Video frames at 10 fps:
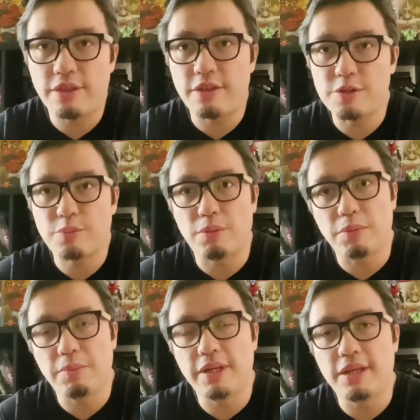It's
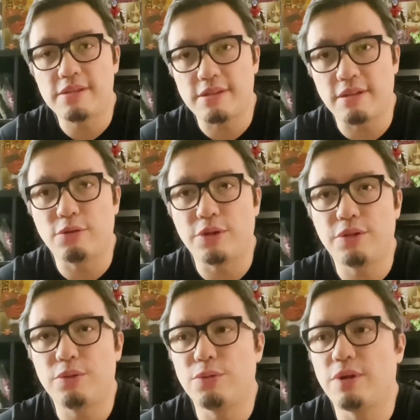probably still going
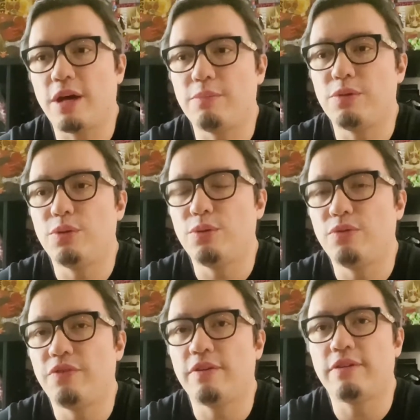to help you
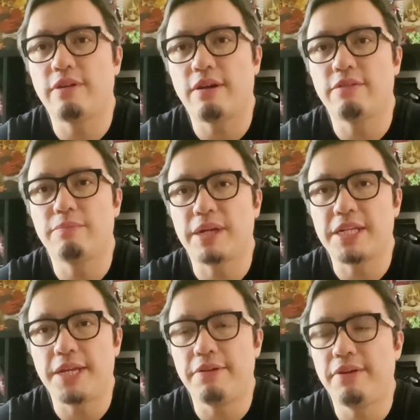filter out
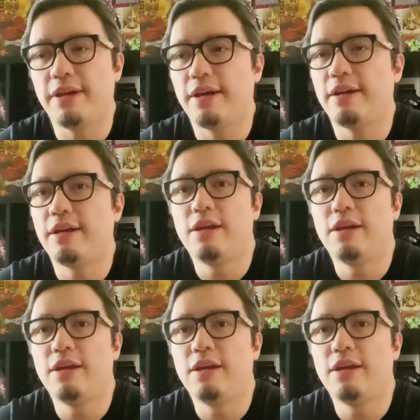bacteria,